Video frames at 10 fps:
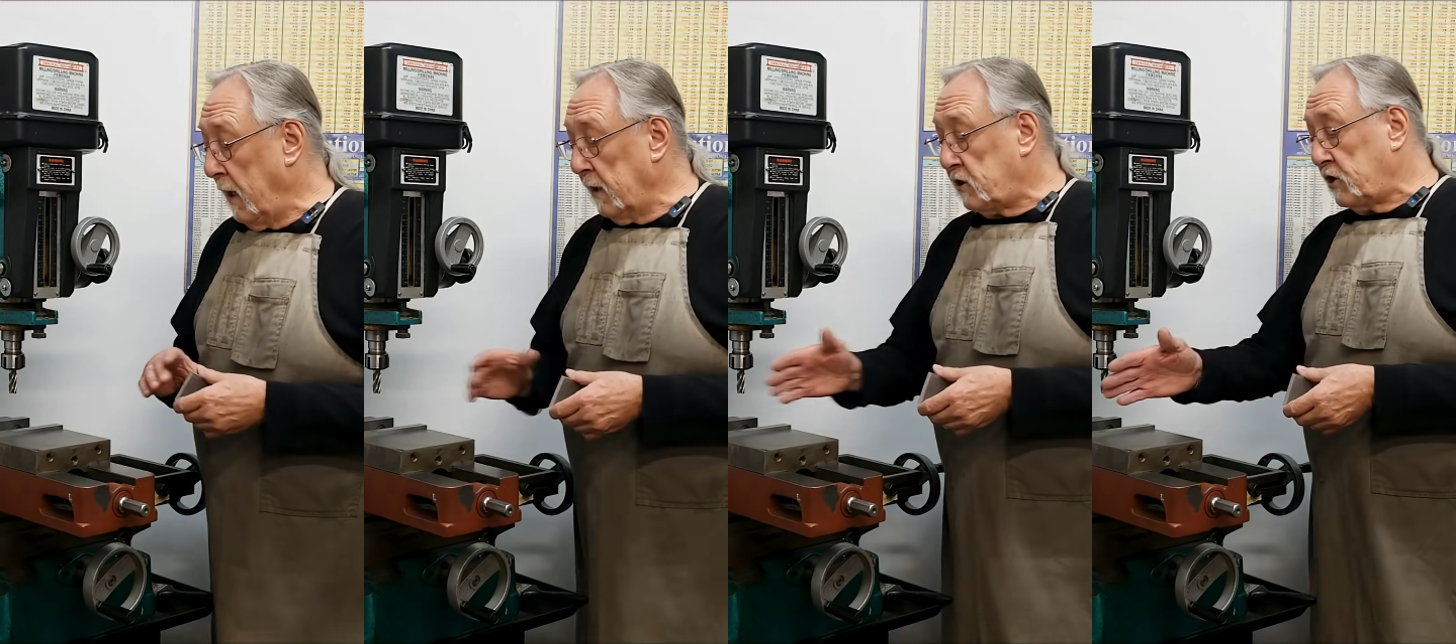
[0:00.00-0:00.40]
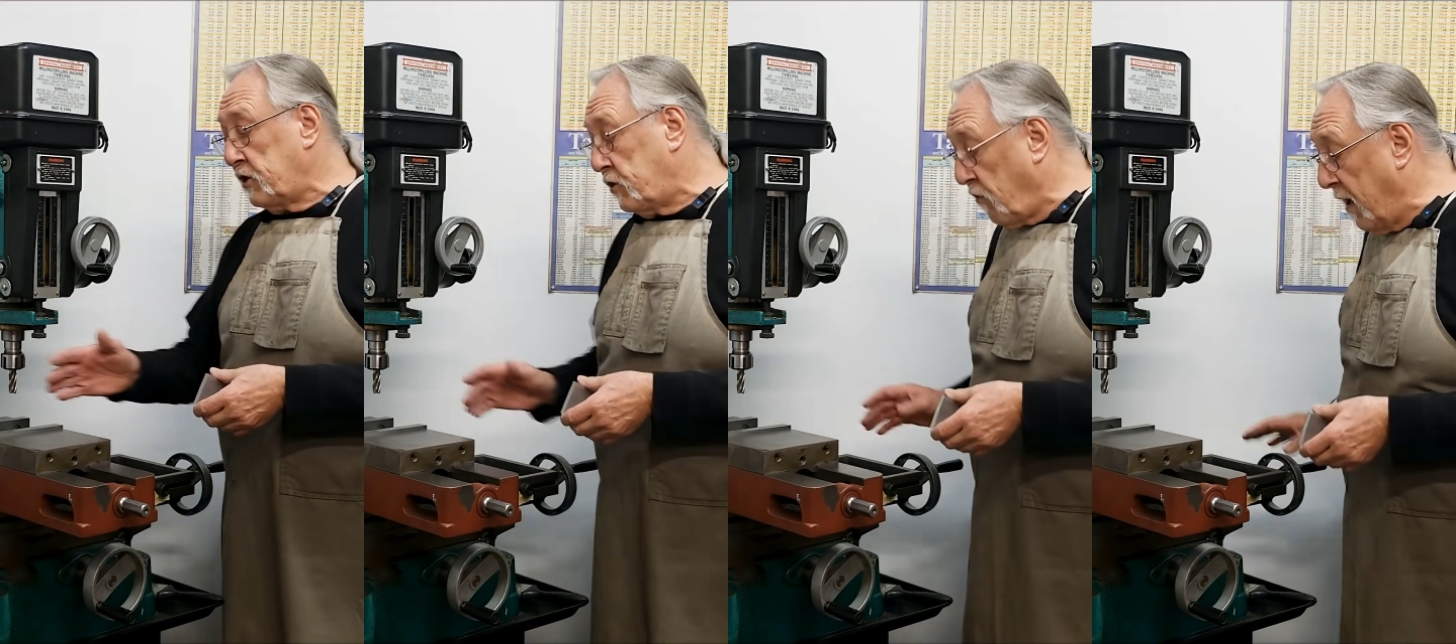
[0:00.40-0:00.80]
it's
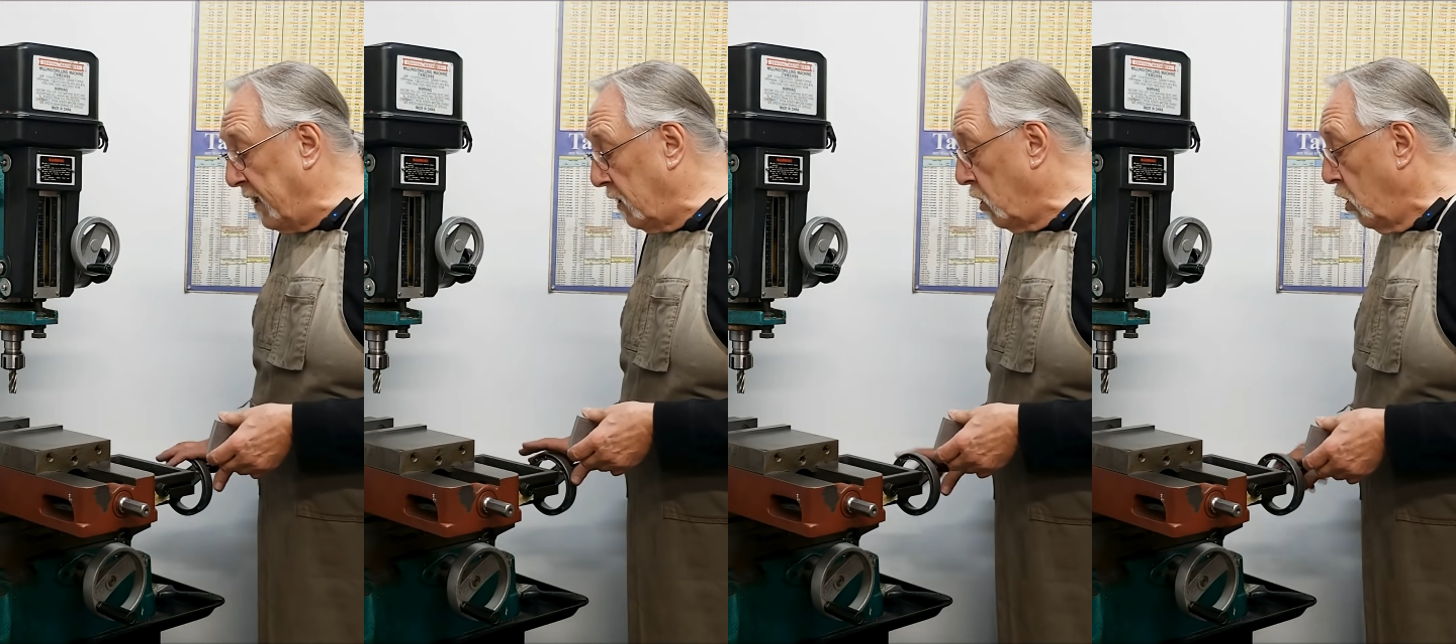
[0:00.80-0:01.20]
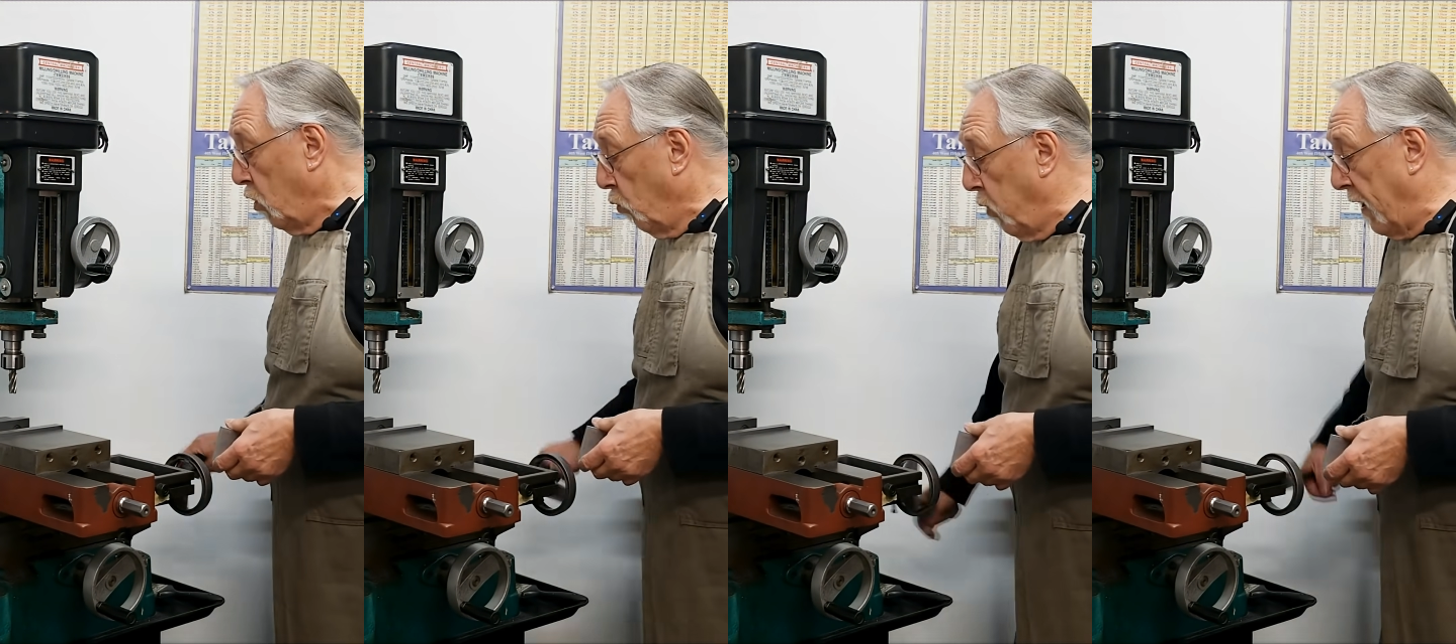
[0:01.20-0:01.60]
straight
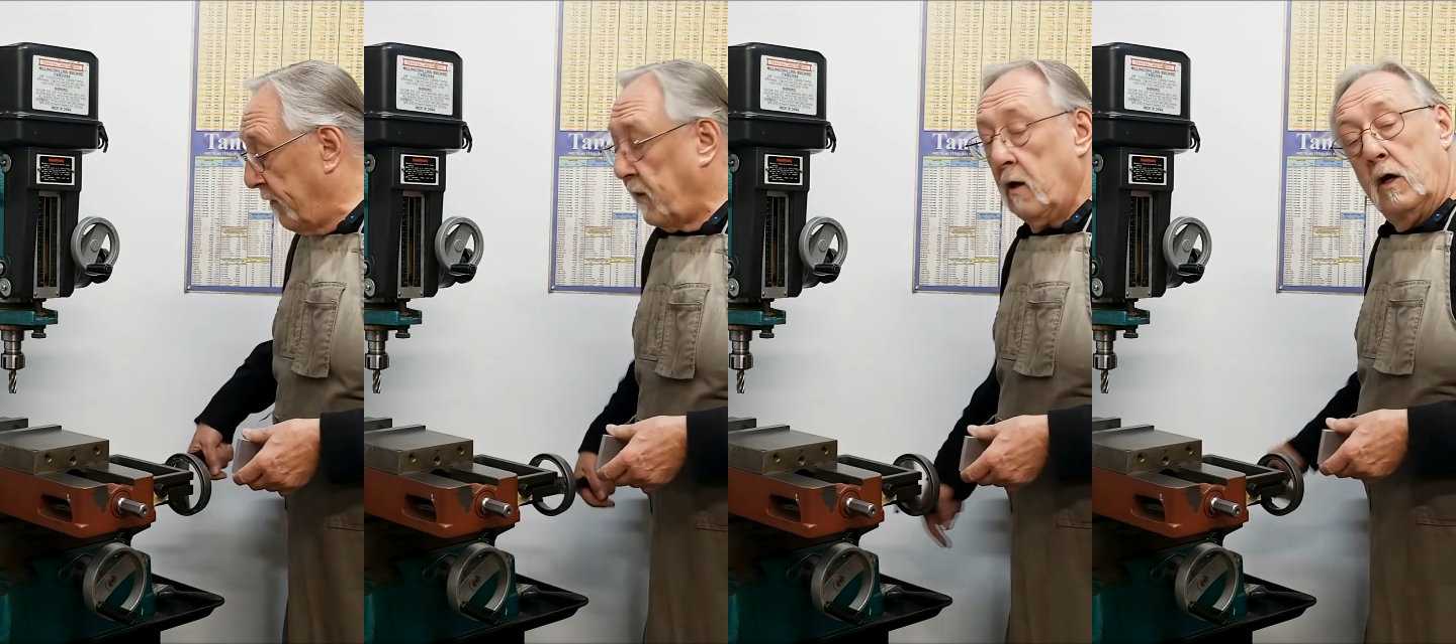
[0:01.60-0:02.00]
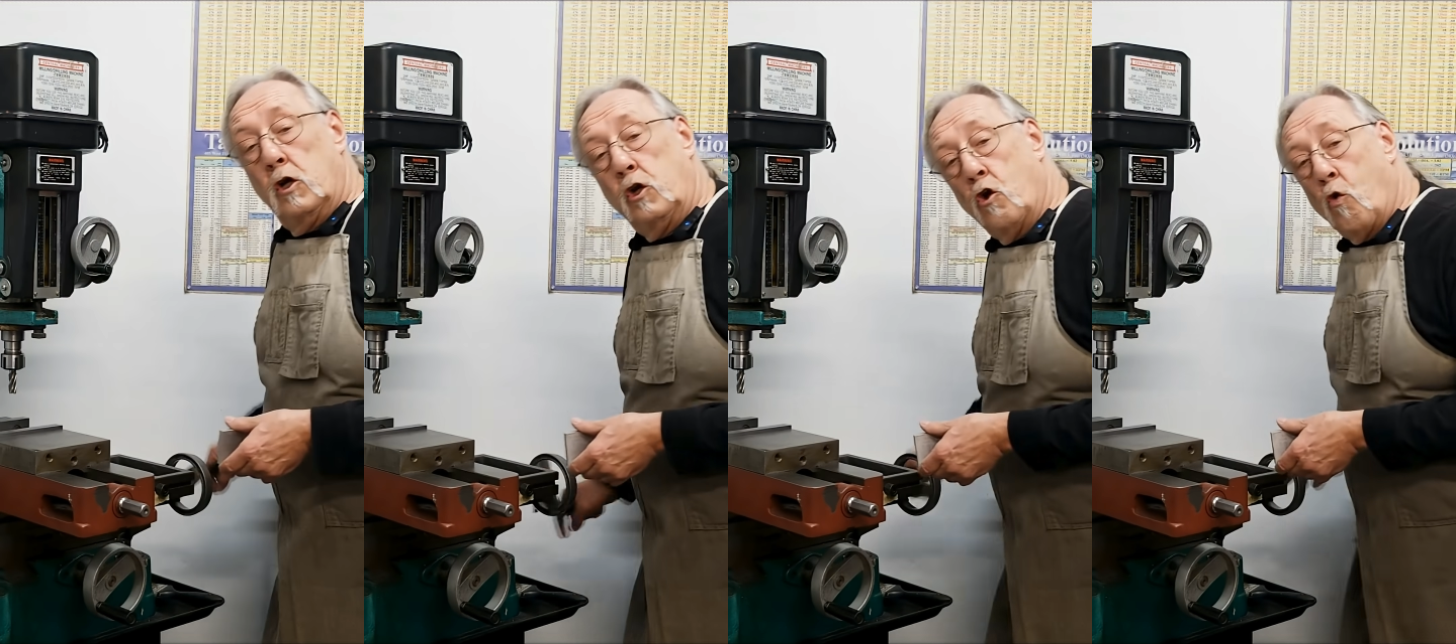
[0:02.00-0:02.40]
with
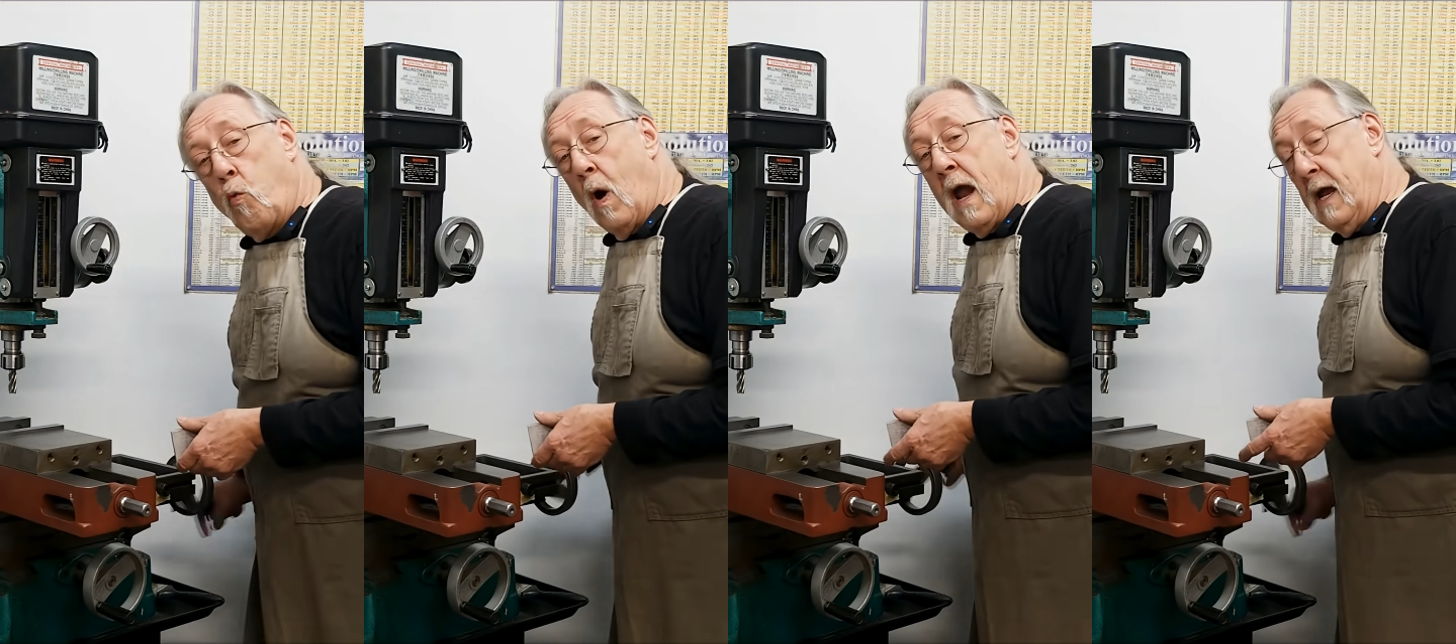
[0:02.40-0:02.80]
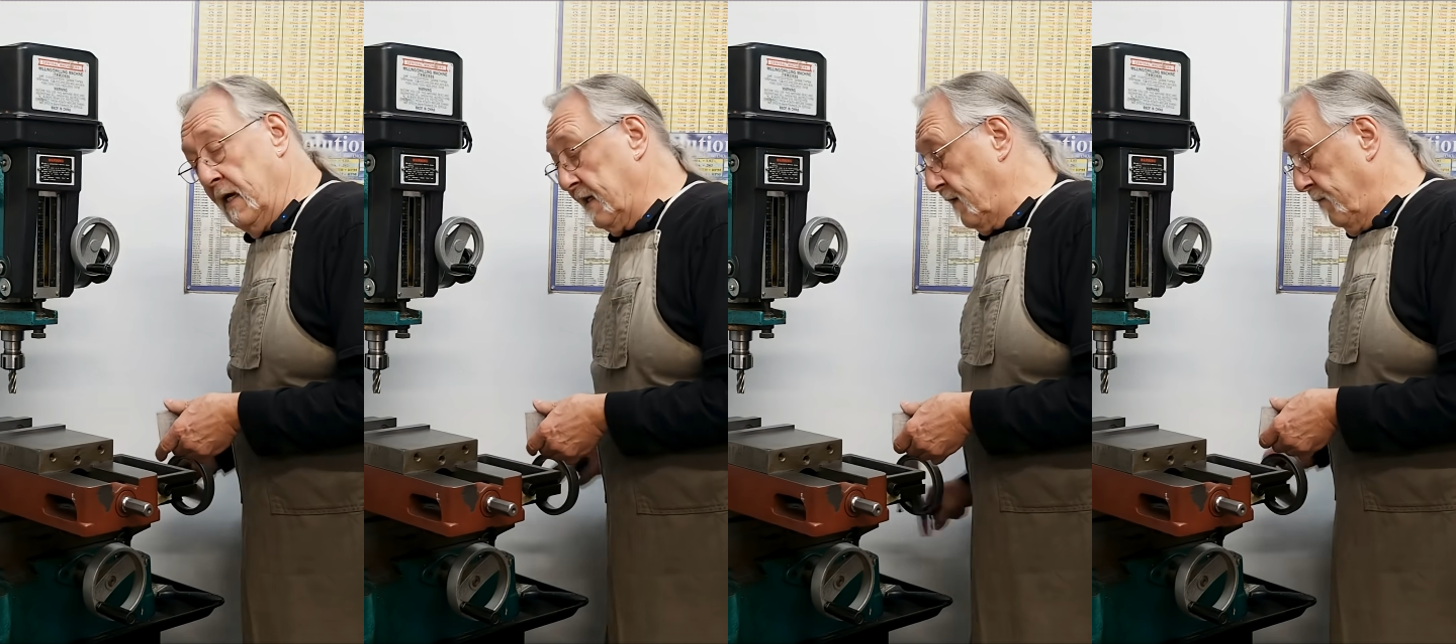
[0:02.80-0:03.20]
your
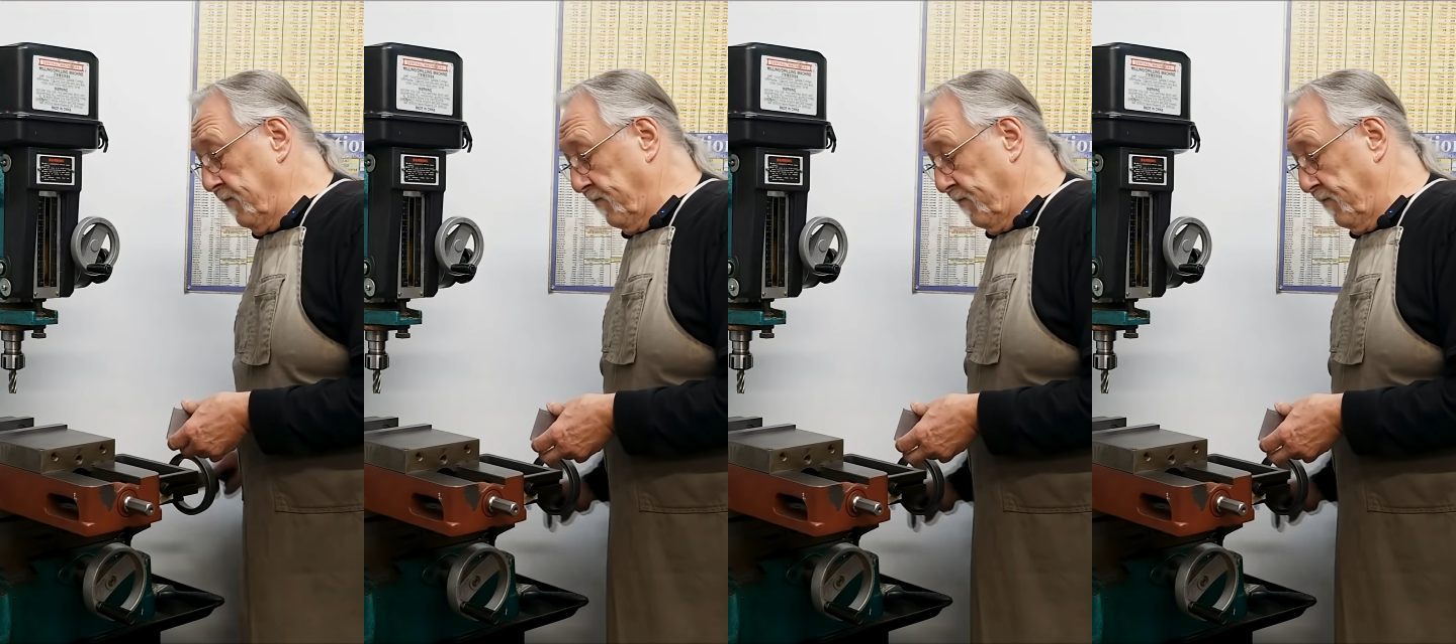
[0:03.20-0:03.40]
ways.